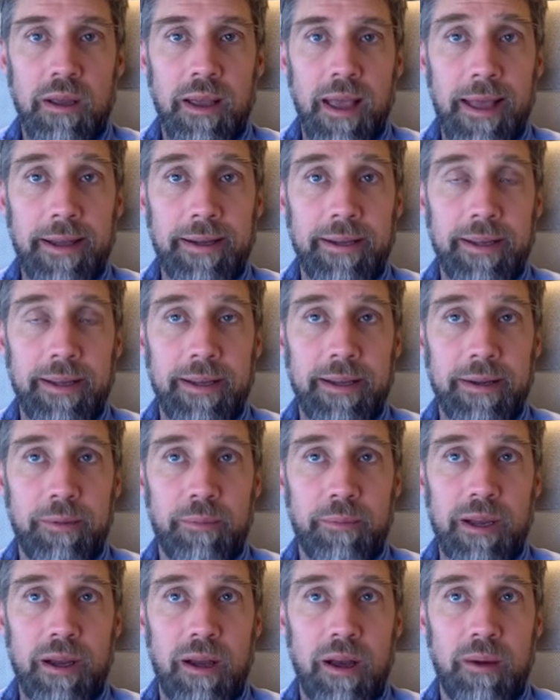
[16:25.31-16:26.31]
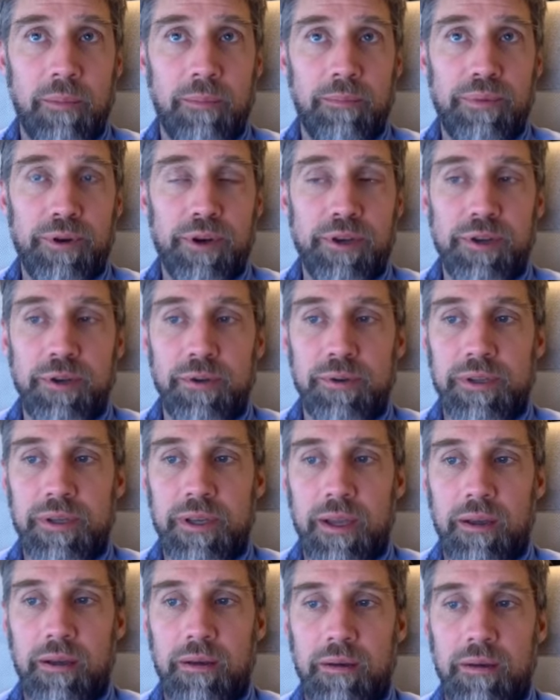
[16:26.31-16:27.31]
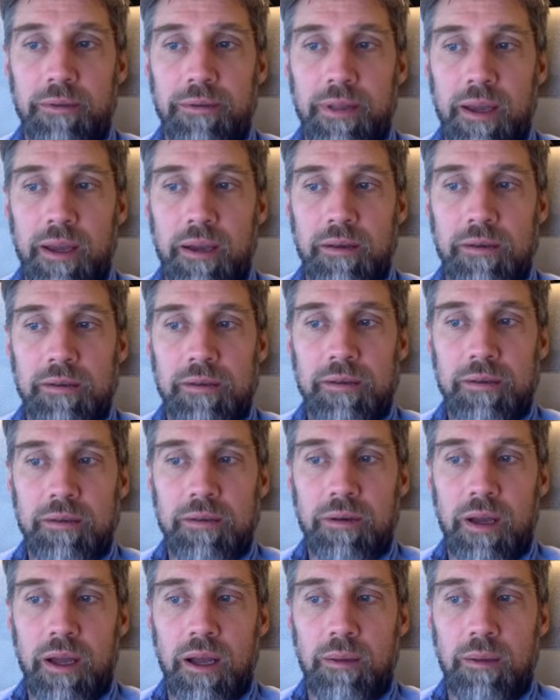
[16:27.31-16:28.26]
and we are producing things